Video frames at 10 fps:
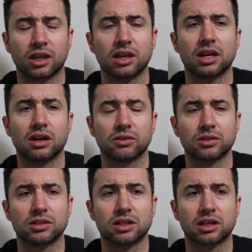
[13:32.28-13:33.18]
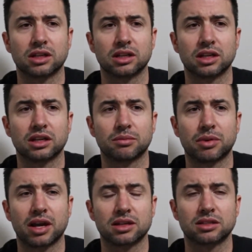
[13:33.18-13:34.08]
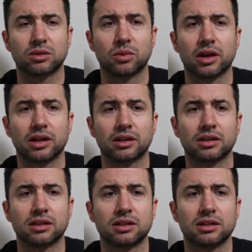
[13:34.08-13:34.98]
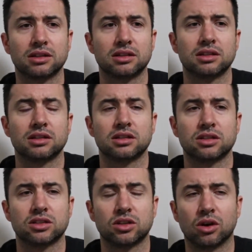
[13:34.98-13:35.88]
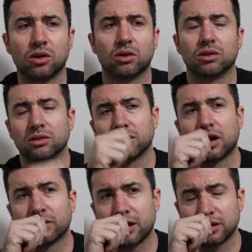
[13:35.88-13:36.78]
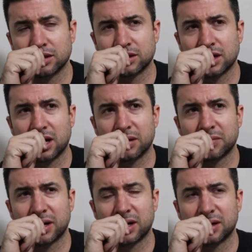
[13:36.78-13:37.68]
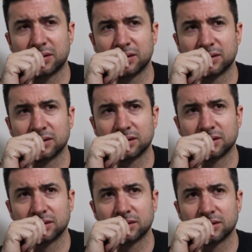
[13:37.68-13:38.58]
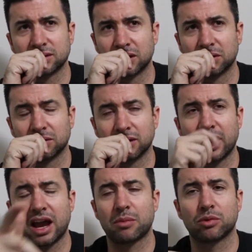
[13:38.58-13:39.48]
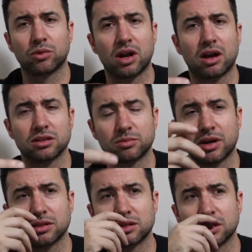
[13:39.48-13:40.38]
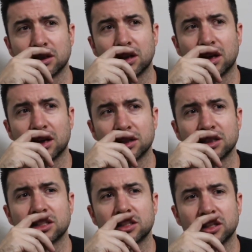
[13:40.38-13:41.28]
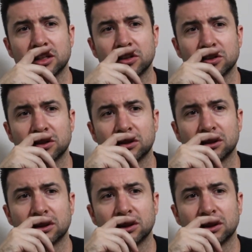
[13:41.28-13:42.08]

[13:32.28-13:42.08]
he got real sick and he ended up passing away. So right around this time, uh, so that happened when I was about uh, sixteen years old,